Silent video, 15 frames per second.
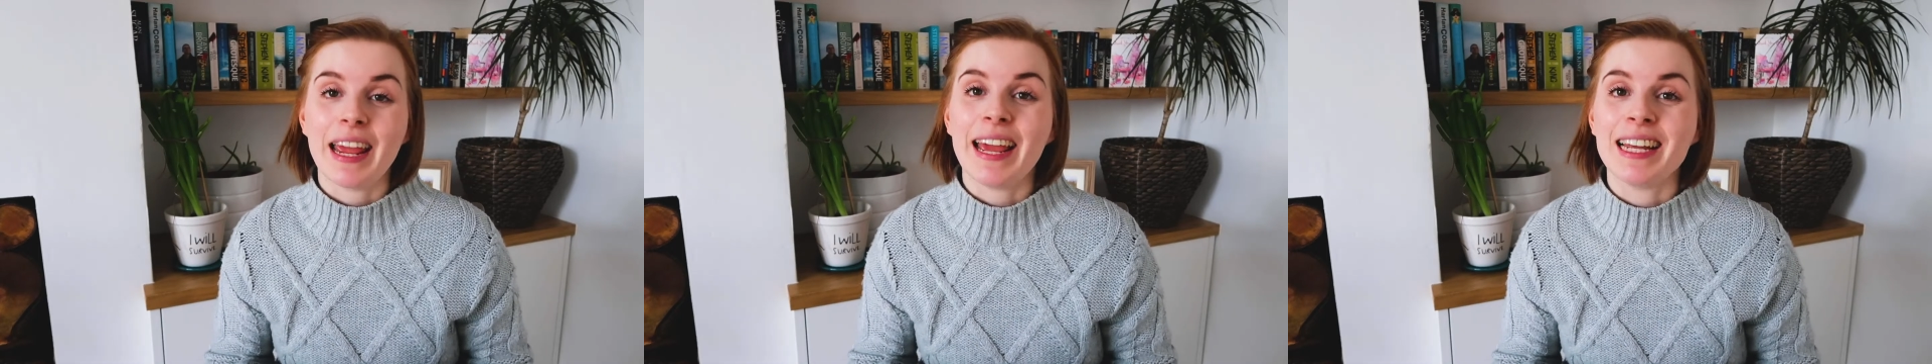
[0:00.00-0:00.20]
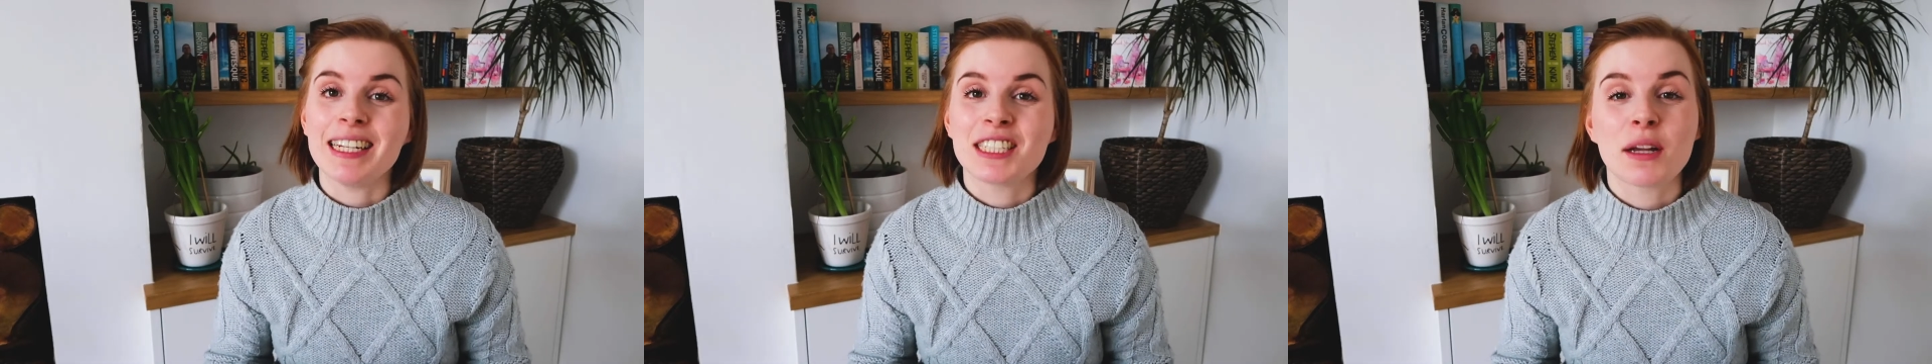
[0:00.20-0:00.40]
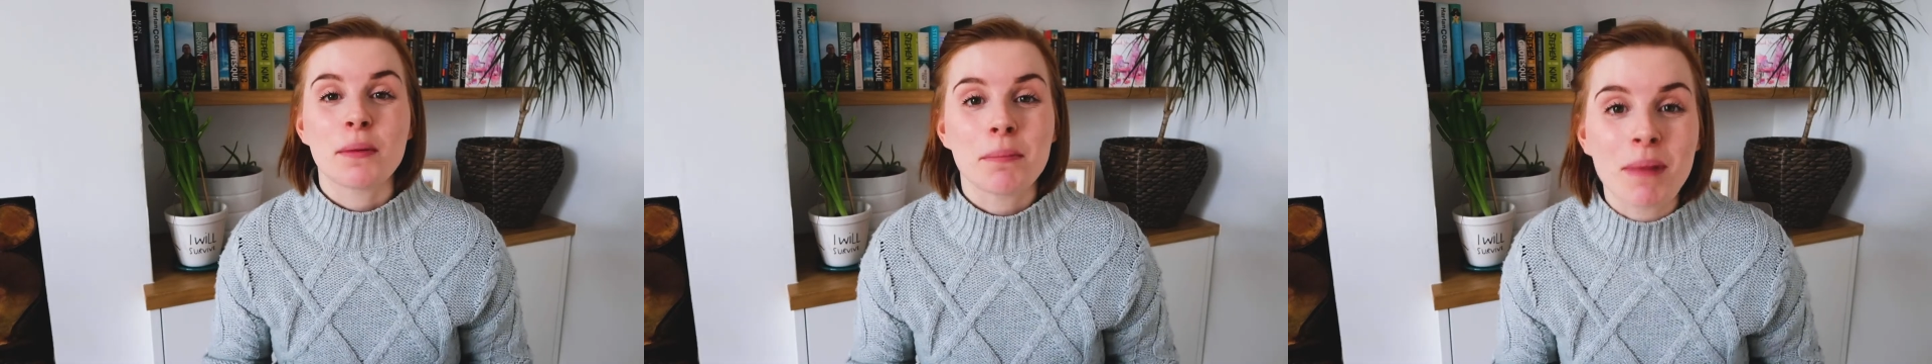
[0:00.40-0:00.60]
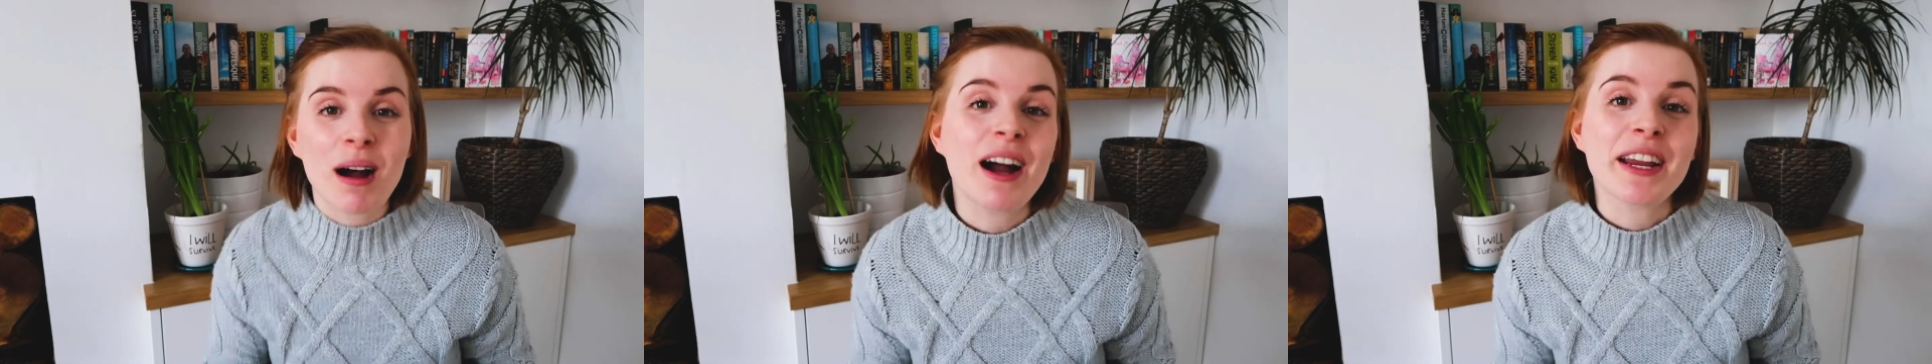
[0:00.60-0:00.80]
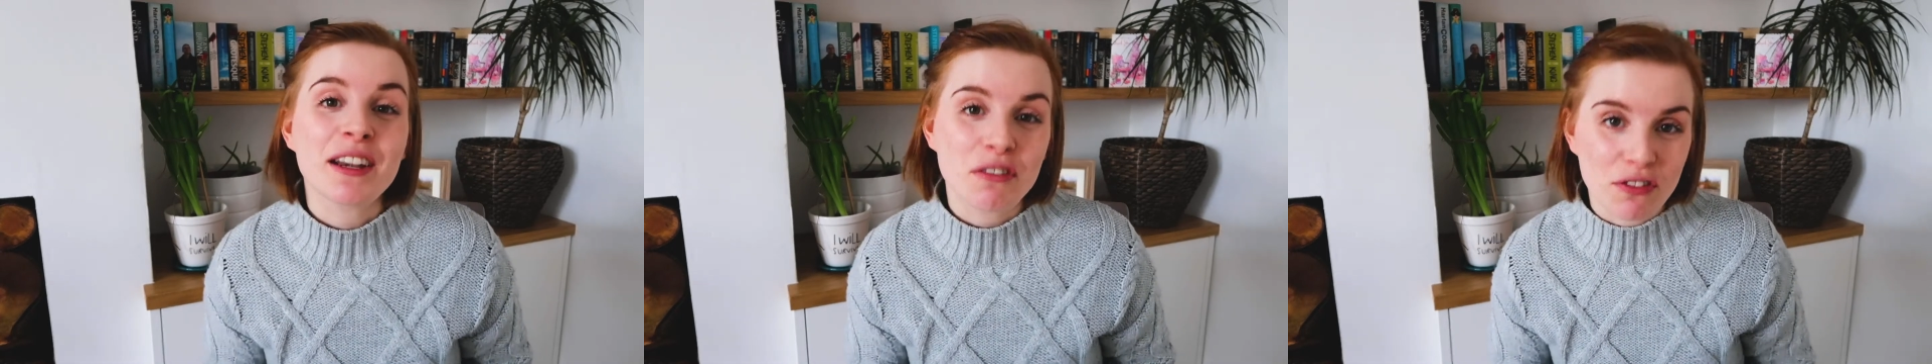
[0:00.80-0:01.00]
it's a
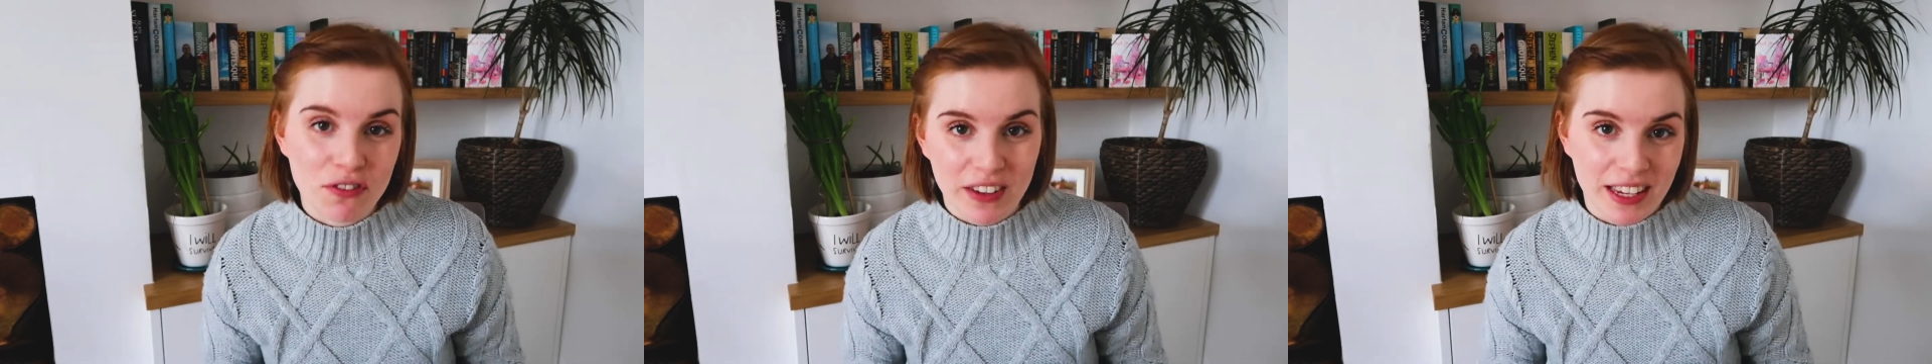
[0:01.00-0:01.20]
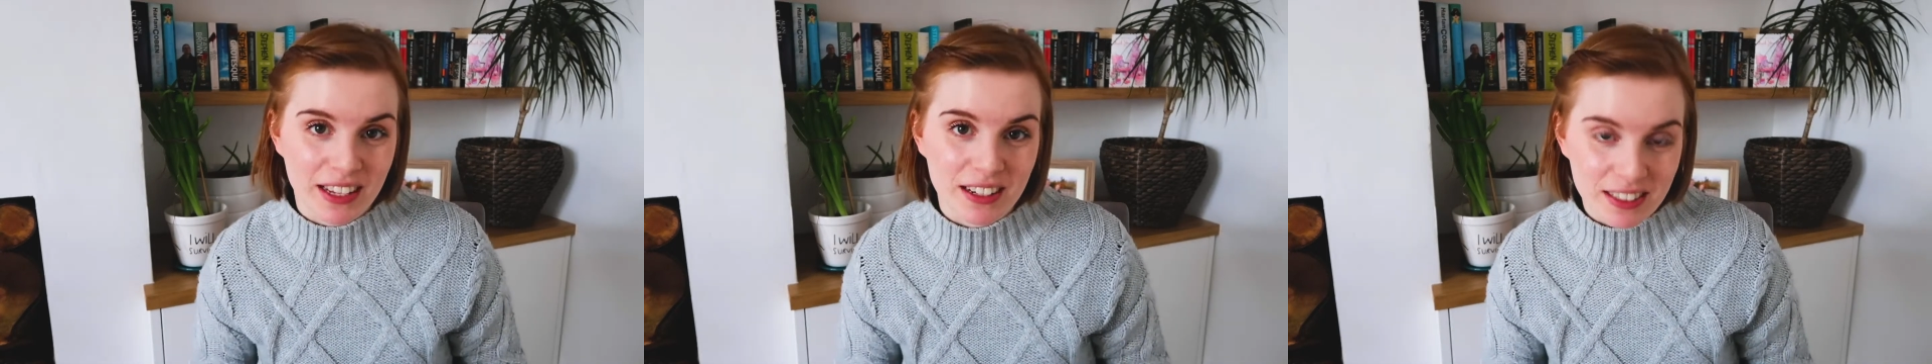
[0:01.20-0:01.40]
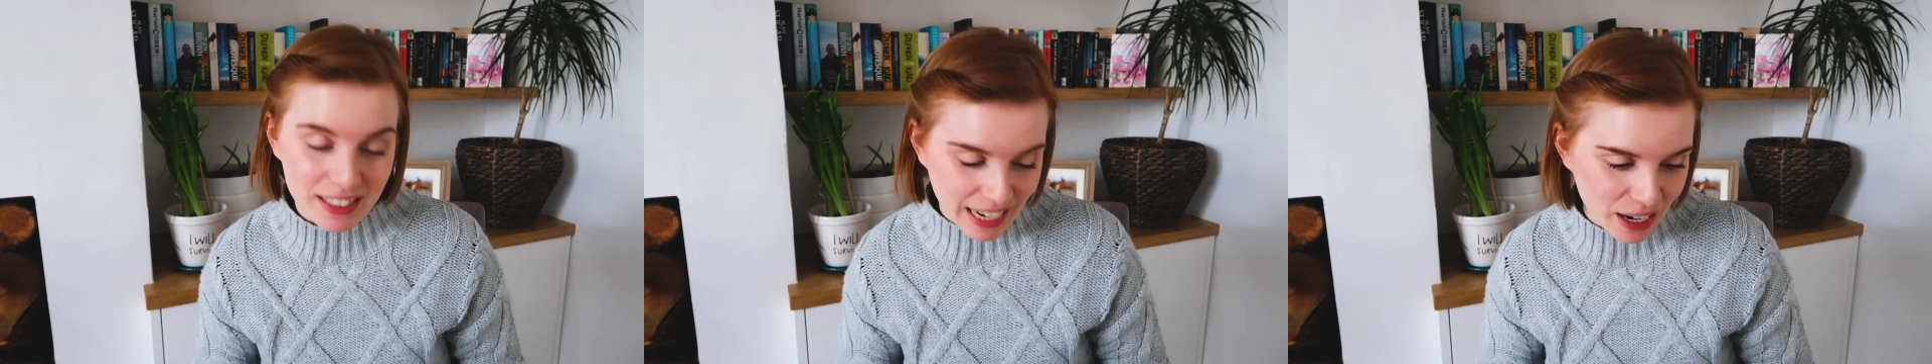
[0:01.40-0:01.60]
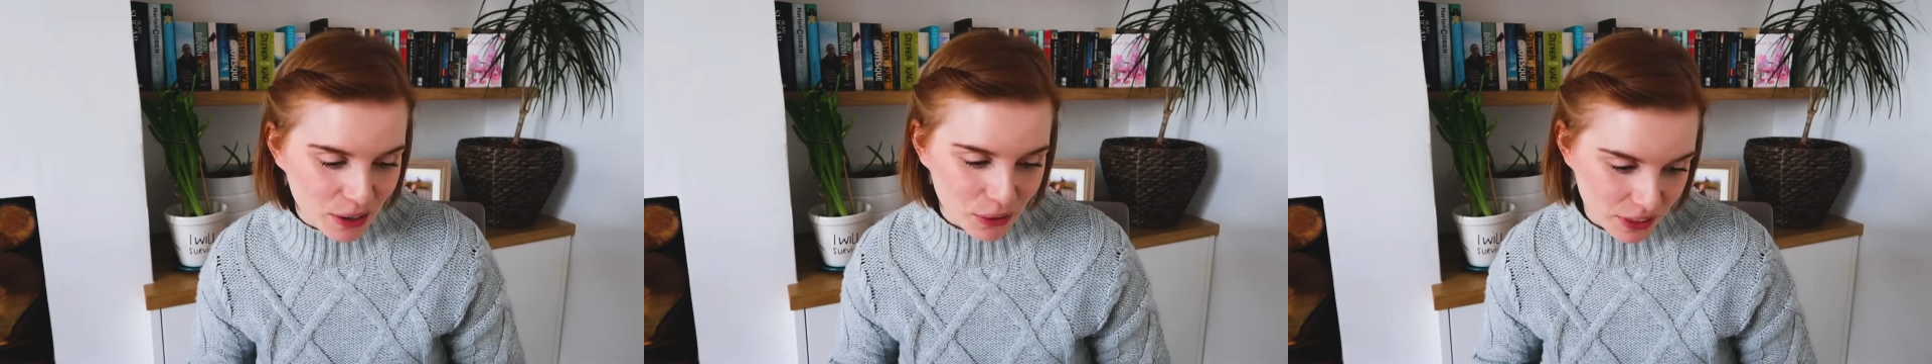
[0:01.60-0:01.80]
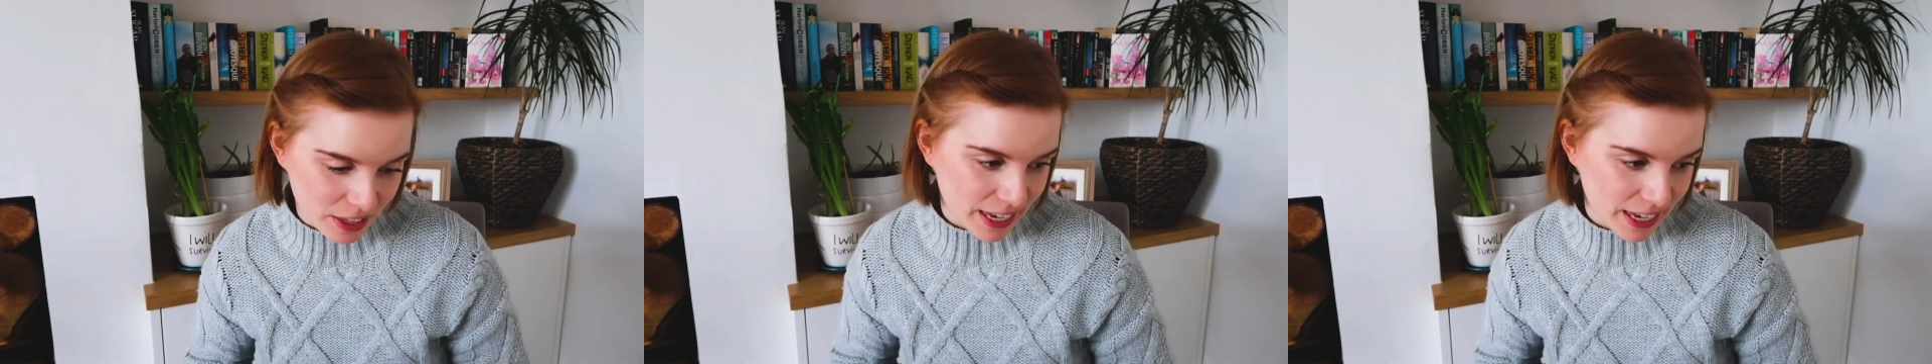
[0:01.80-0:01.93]
minefield out